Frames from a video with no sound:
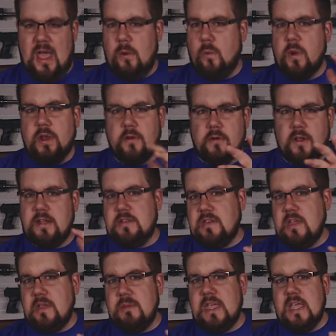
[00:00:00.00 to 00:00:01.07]
that weird, like,
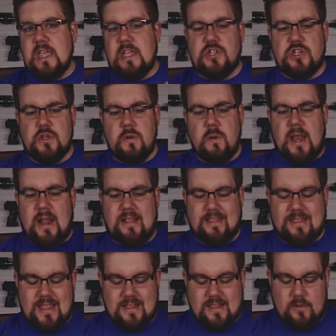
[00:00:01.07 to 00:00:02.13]
dimming issue, and I
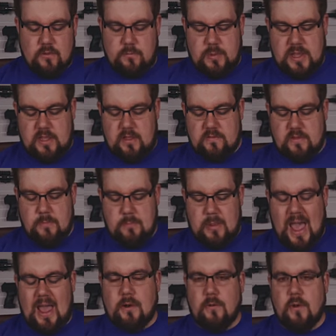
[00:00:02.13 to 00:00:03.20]
think that was because the
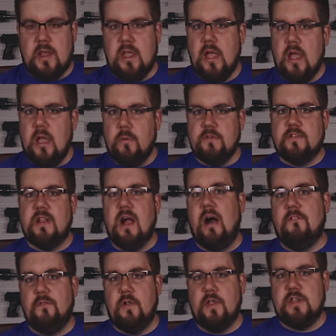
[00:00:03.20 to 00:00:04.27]
battery was
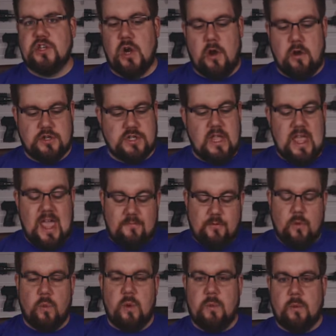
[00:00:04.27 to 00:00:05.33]
not fully charged.
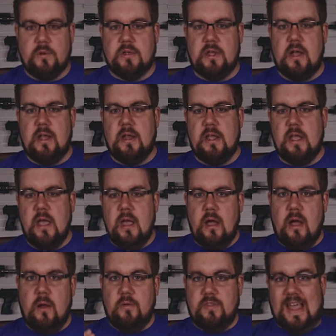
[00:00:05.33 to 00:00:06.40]
After we were done
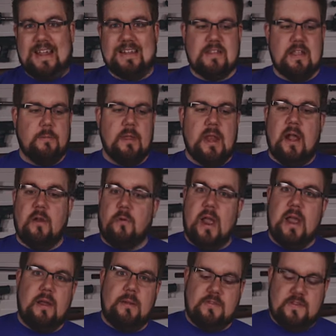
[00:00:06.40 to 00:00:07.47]
with that segment, I
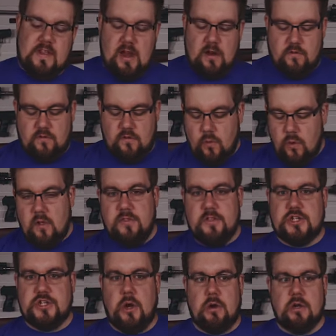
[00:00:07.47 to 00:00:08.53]
ran upstairs, threw it on the
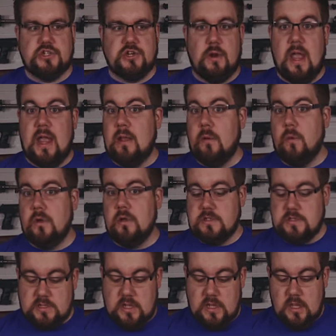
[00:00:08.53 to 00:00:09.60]
charger, and it
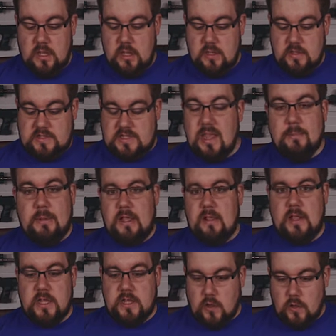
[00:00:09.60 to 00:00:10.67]
was
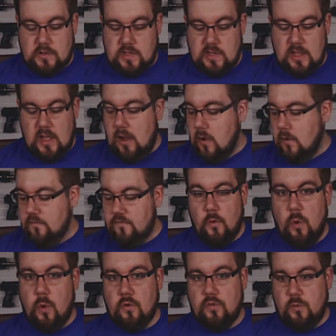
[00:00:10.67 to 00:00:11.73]
seemingly good to go
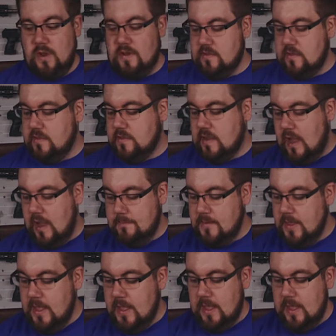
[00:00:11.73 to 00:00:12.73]
for the rest of the time.